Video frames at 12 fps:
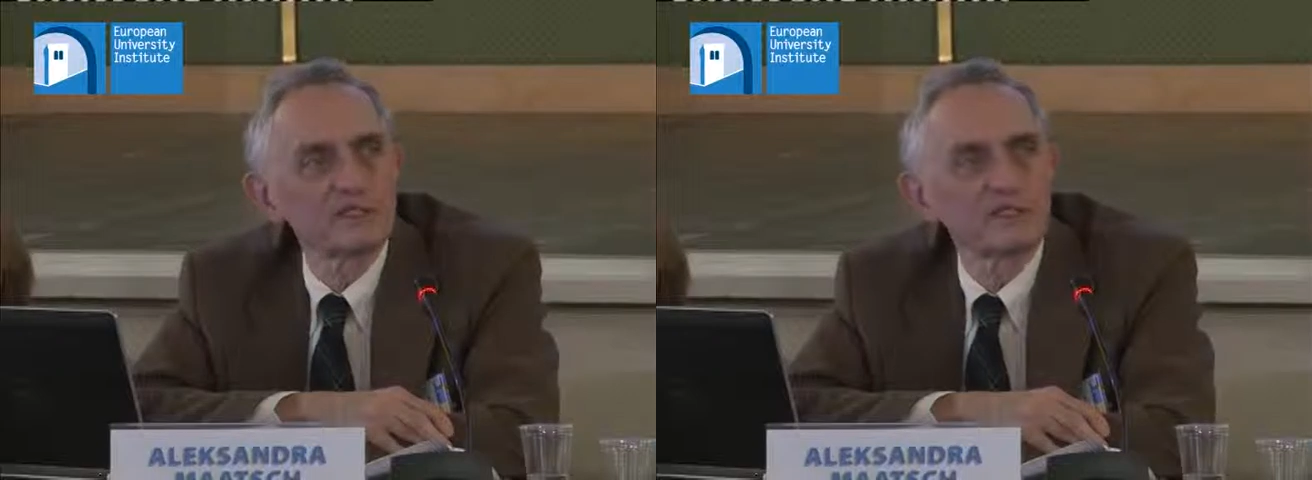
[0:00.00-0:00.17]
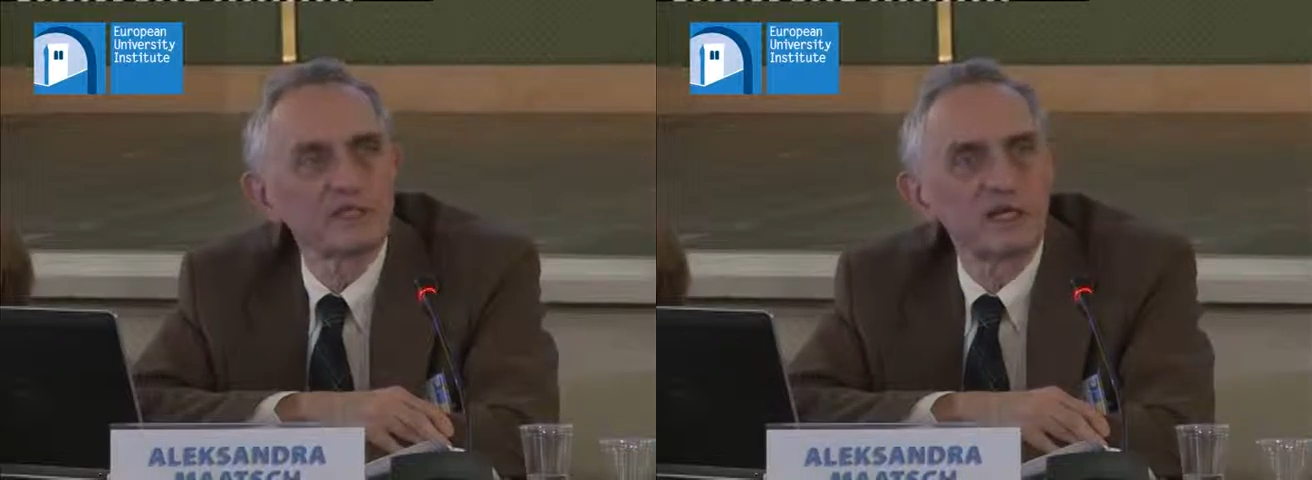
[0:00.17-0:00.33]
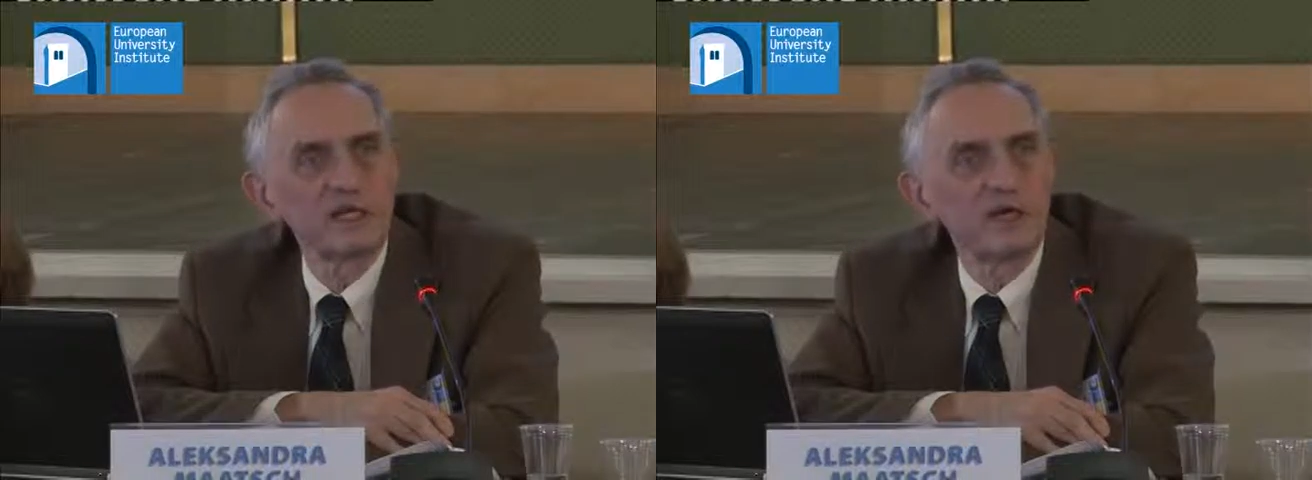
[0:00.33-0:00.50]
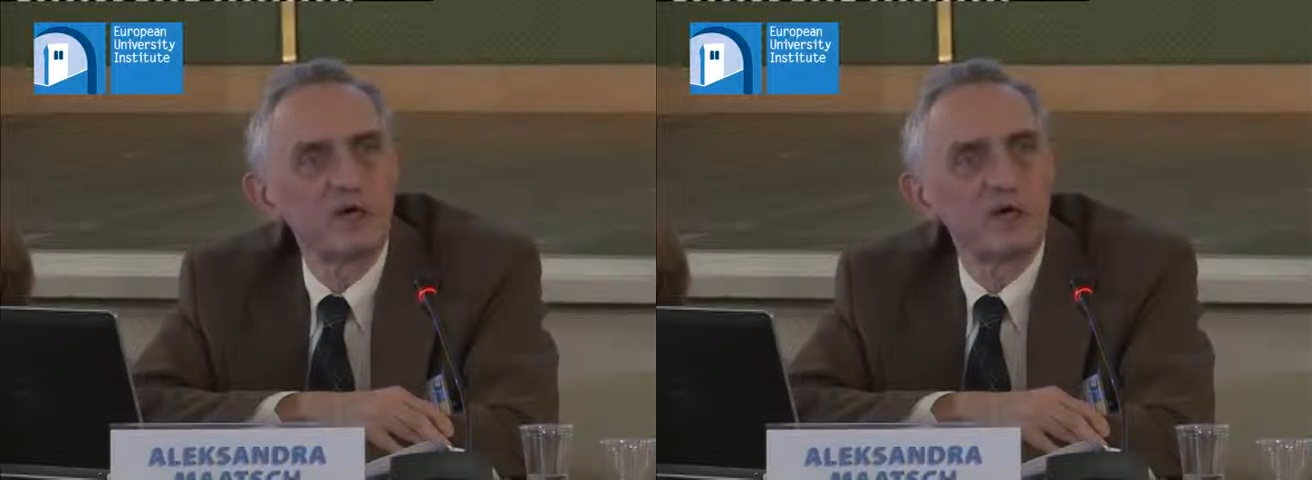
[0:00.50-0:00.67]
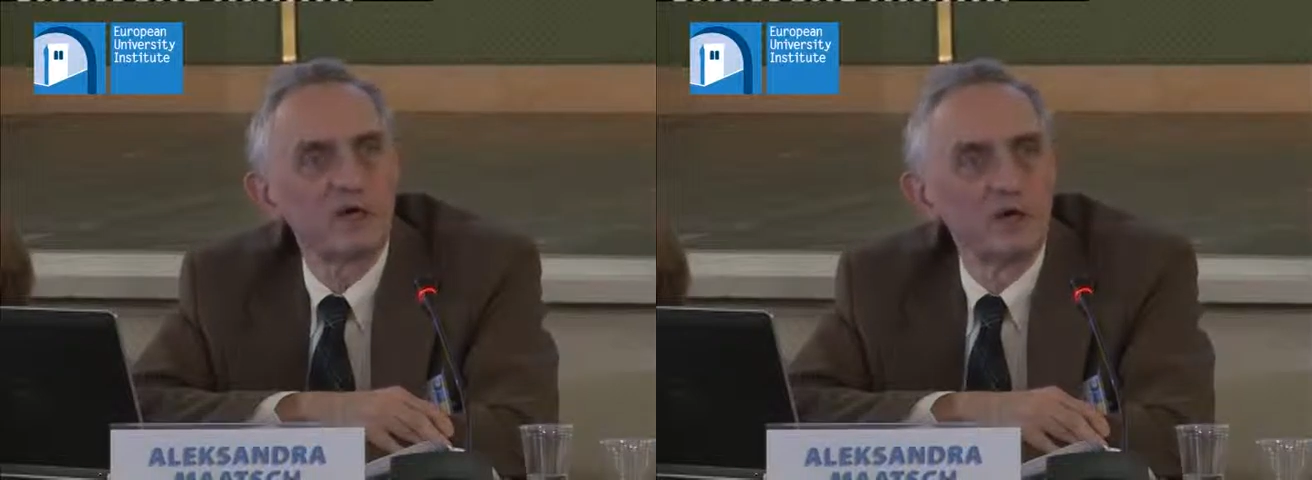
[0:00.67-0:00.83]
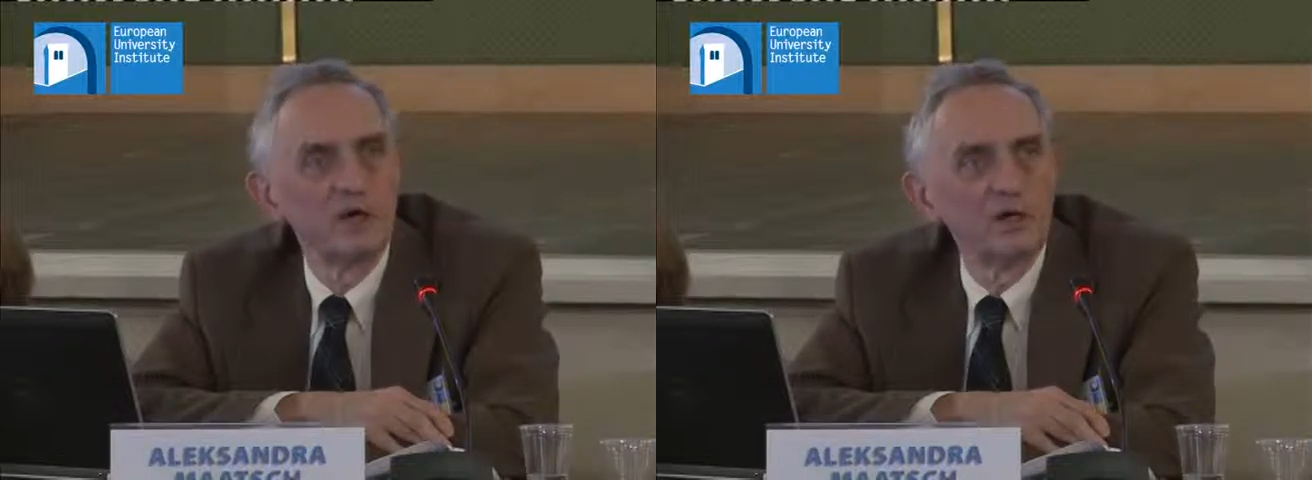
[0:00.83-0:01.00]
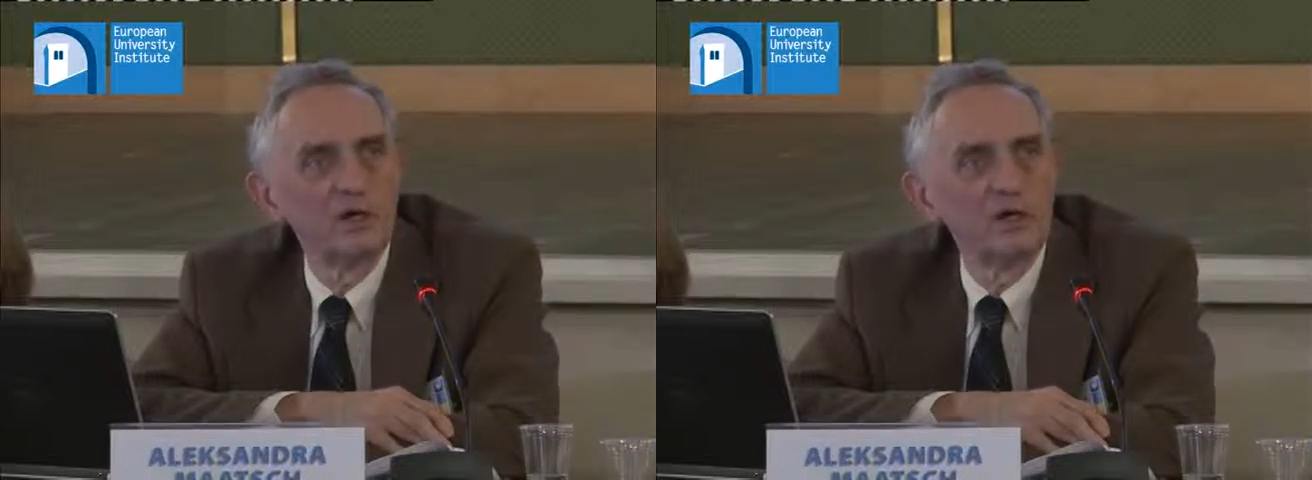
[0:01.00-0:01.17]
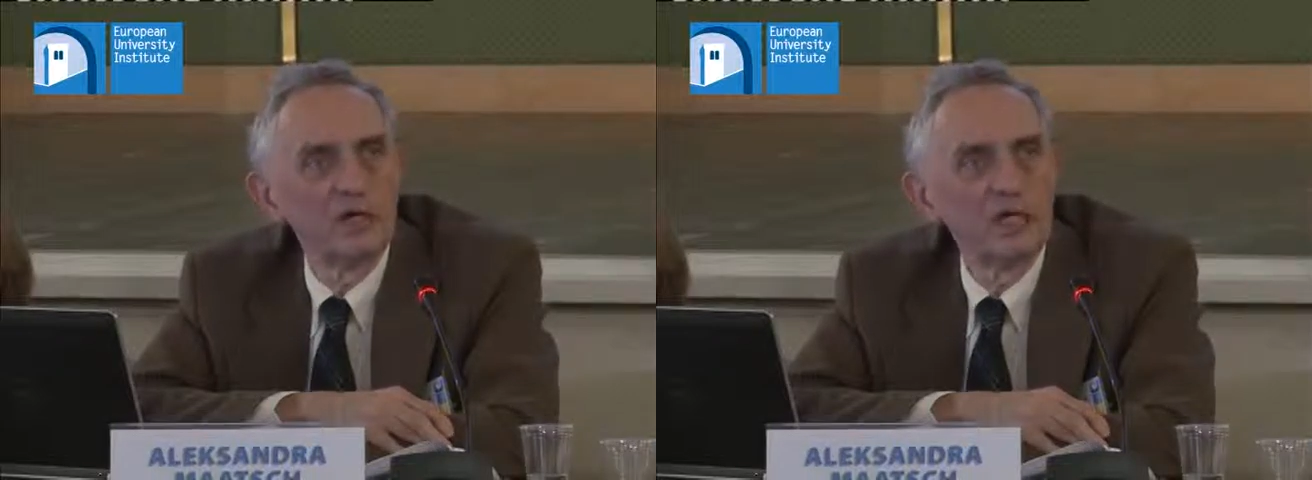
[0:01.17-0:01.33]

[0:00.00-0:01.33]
as they are.